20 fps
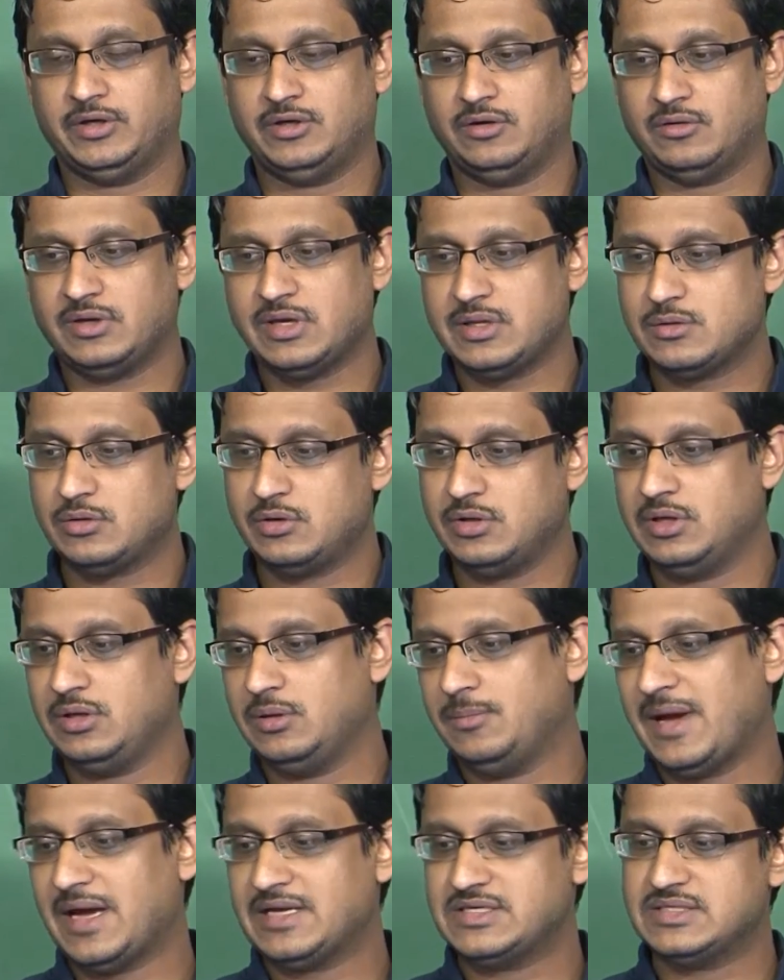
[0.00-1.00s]
Okay. So,
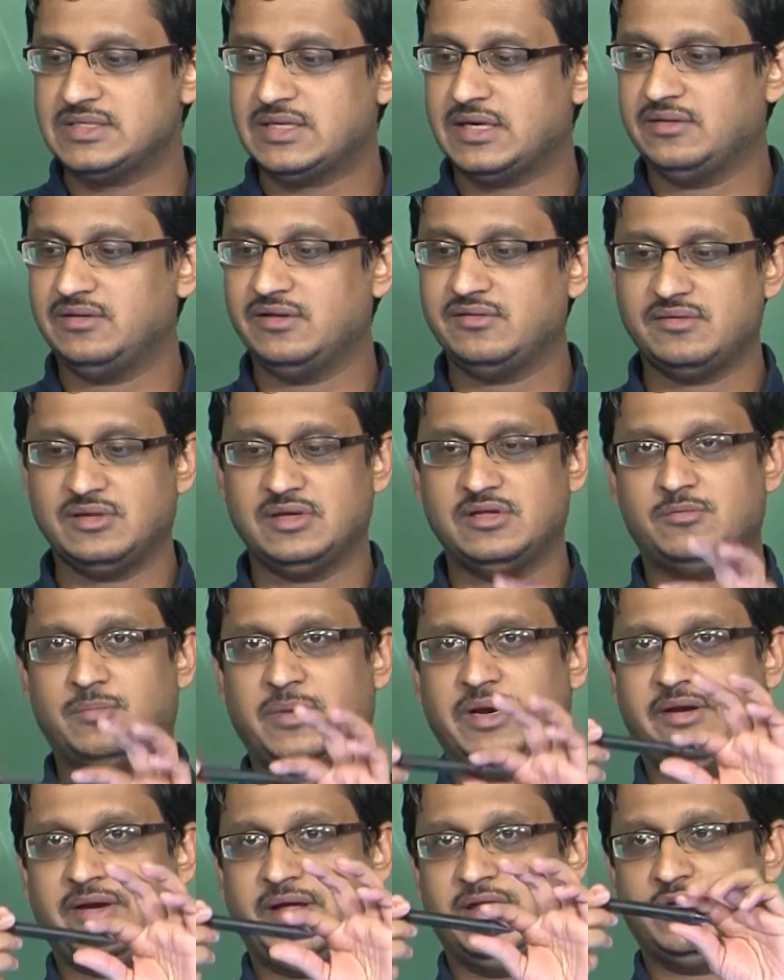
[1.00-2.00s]
imagine that this is
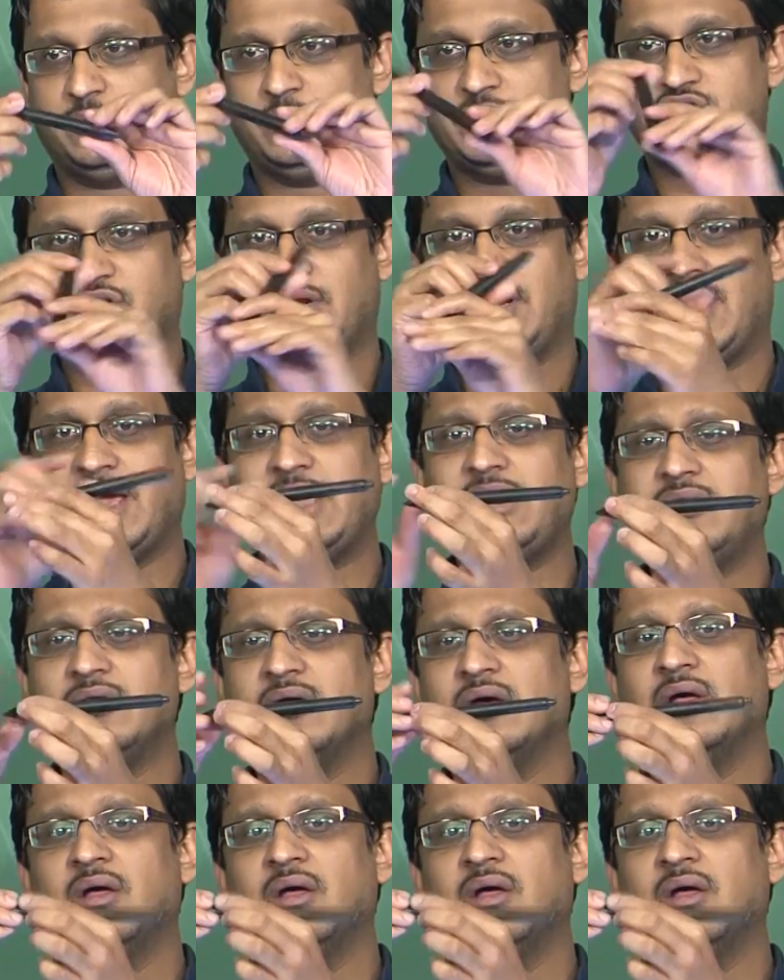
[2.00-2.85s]
my transmission line.